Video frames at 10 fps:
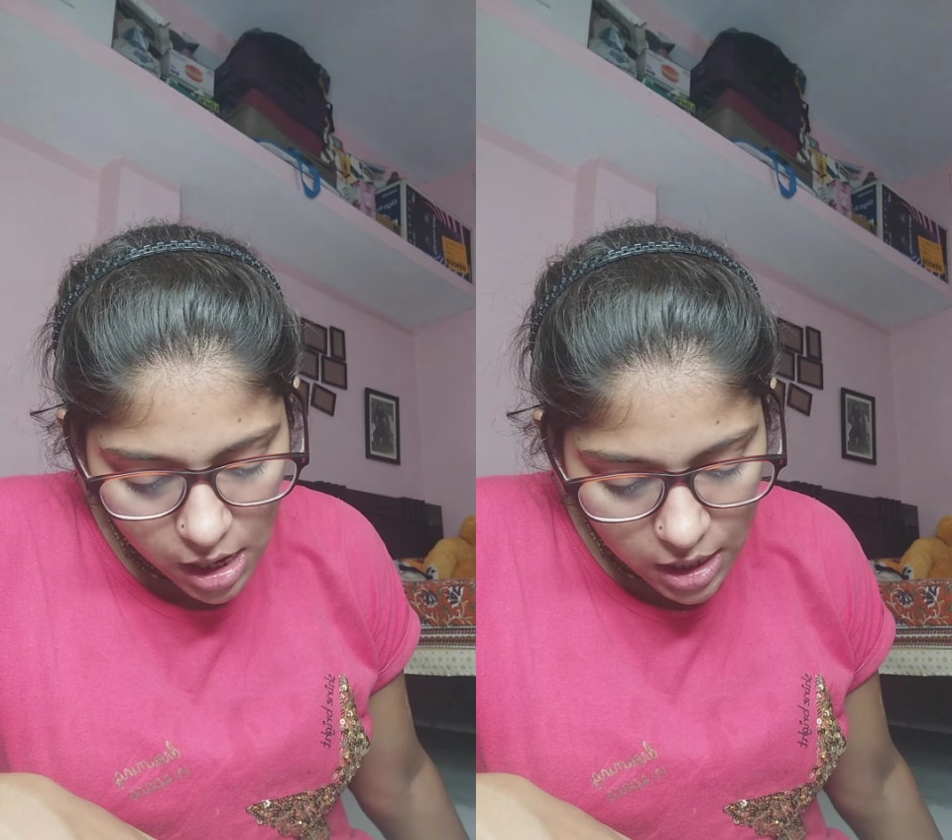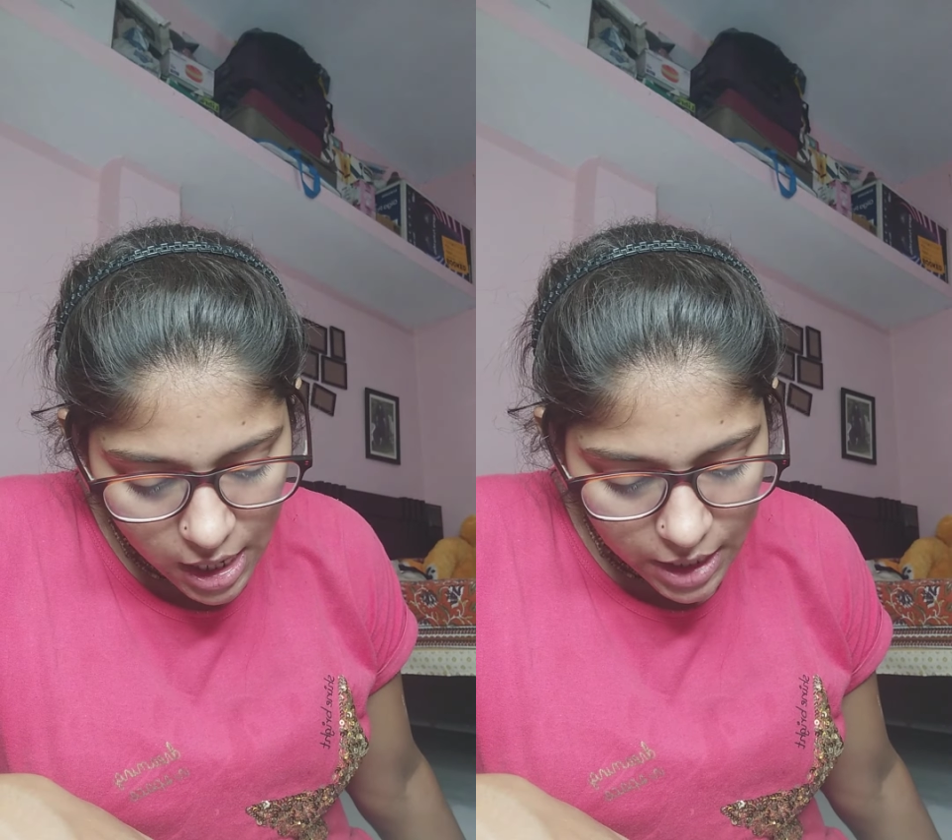
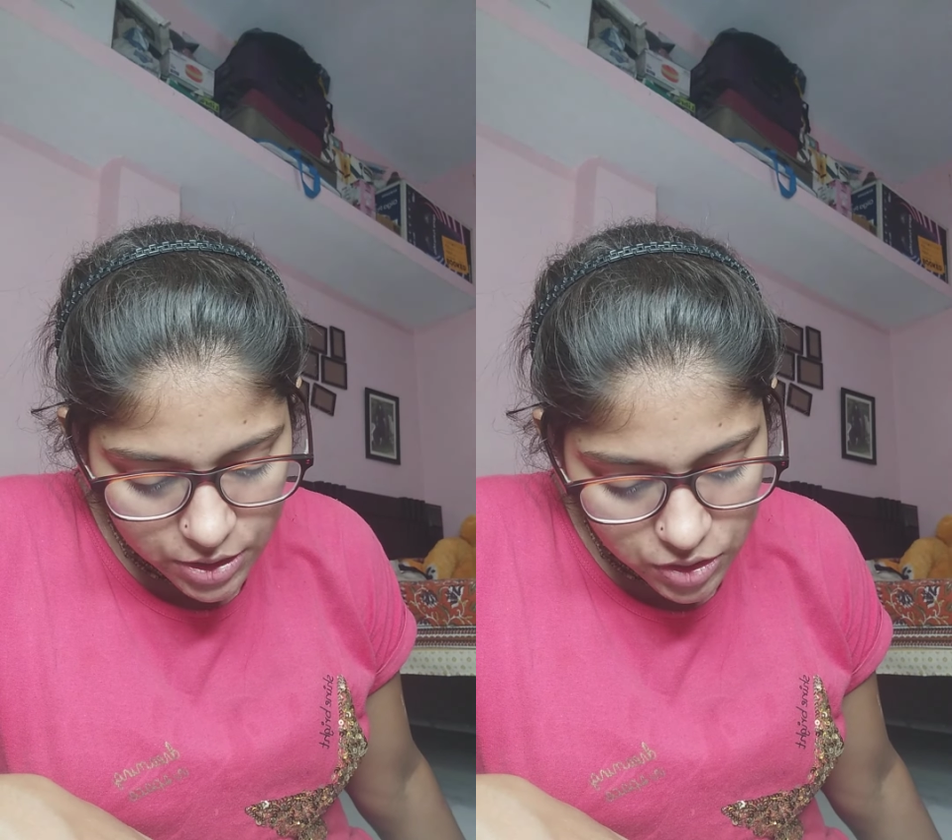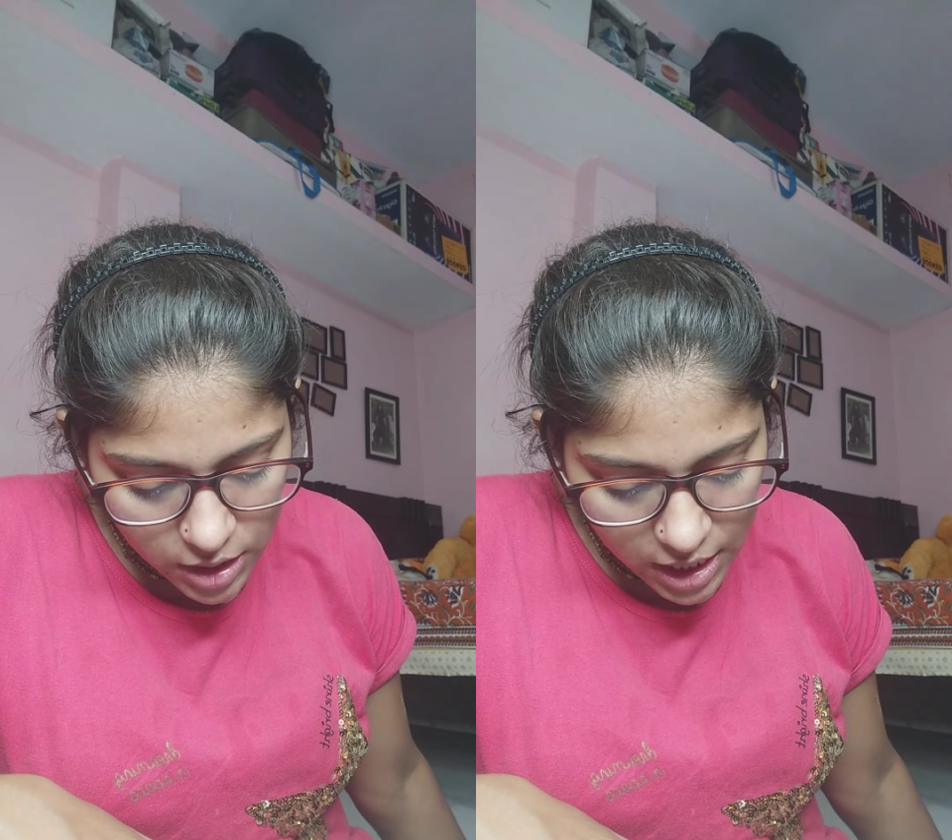
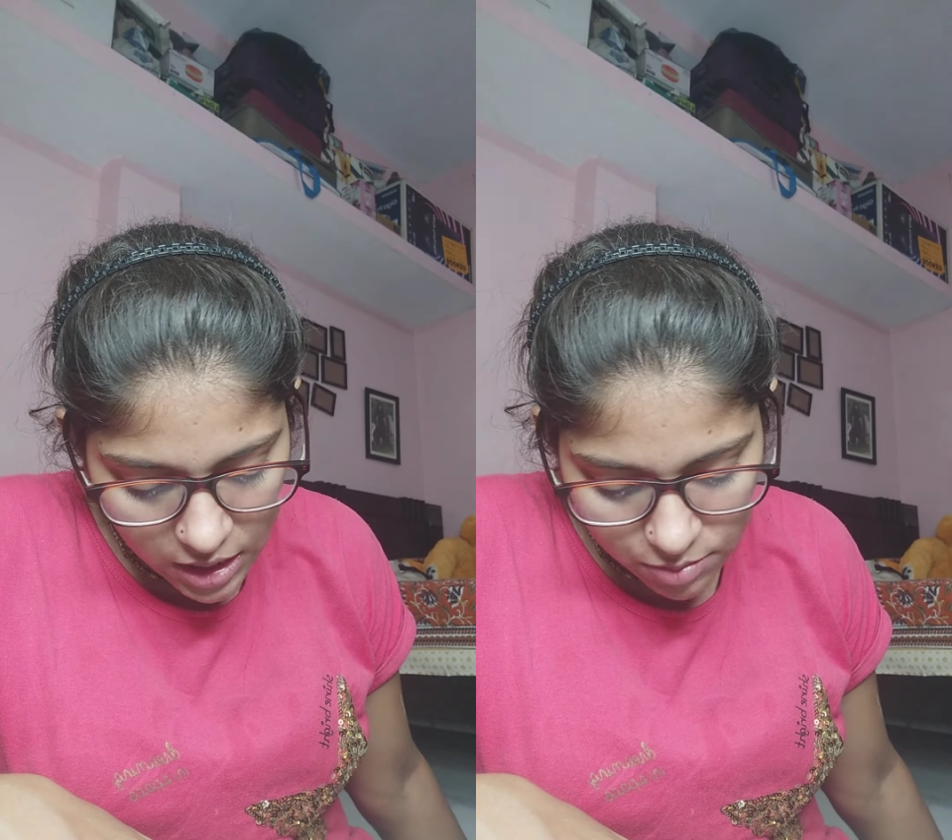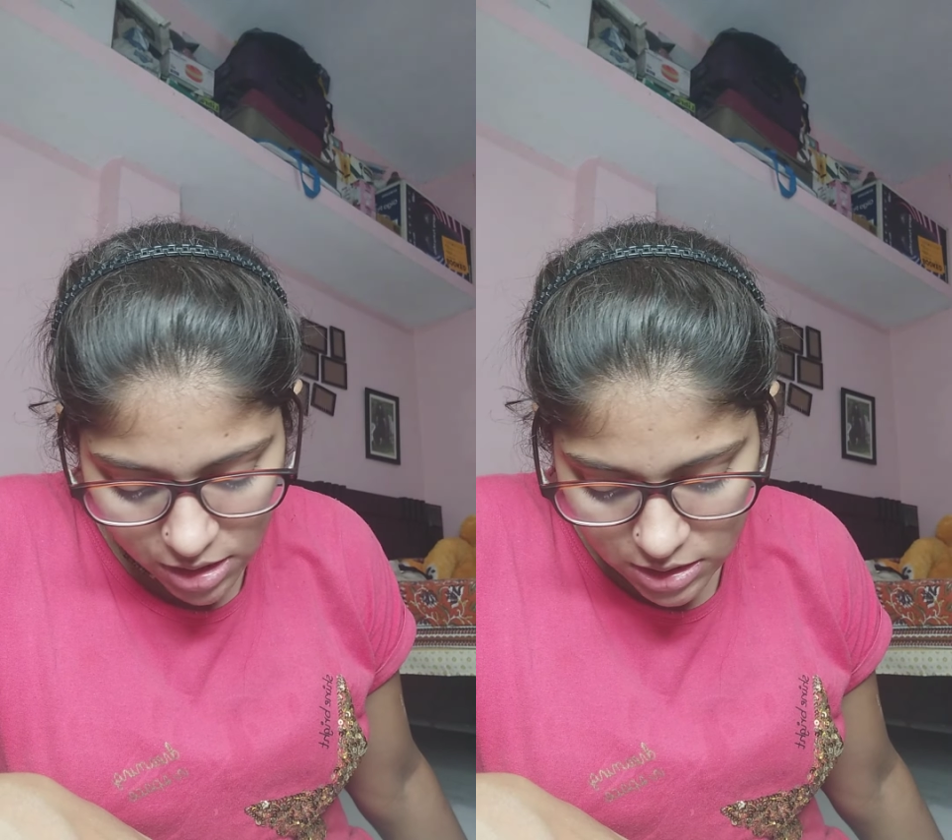Larger
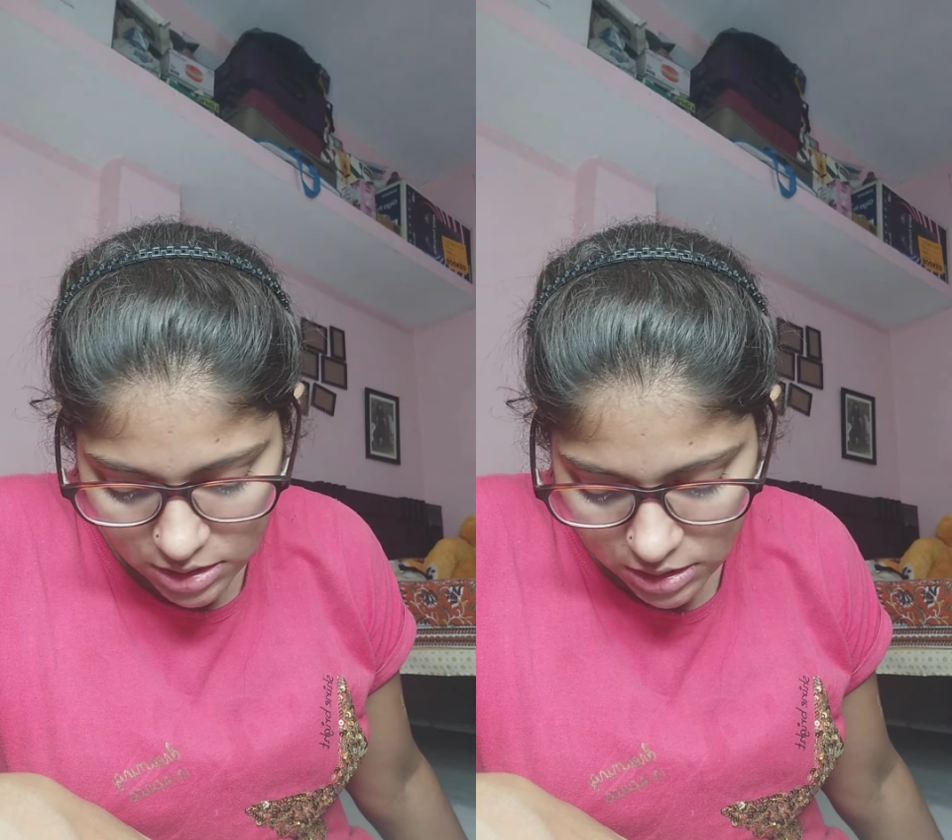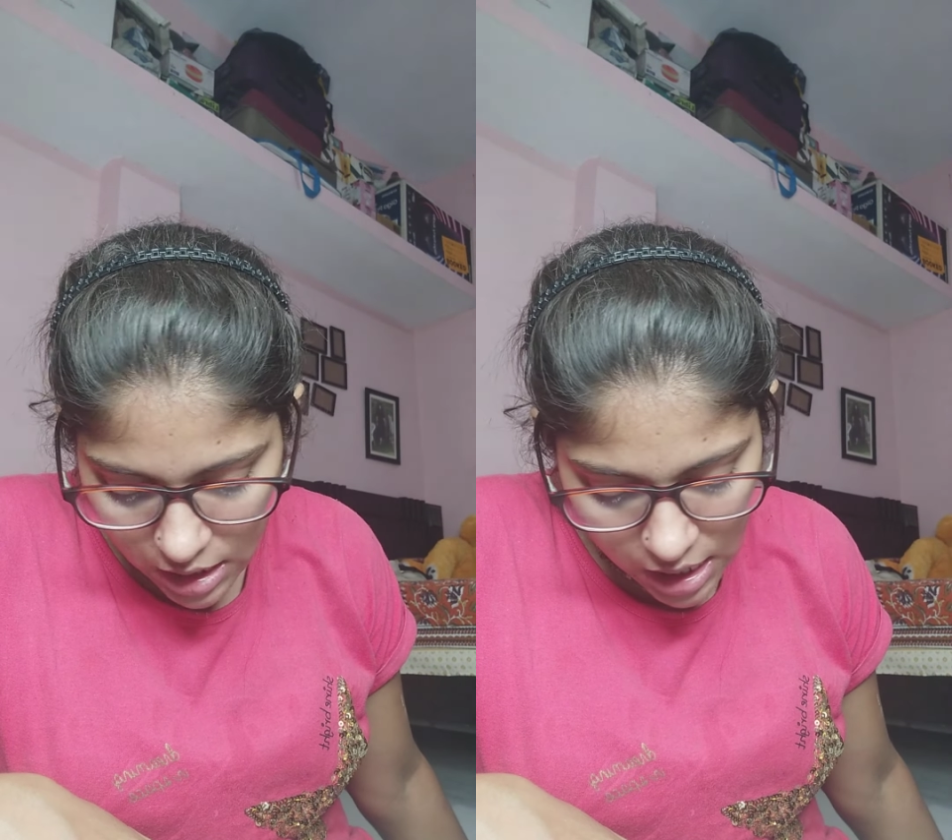animals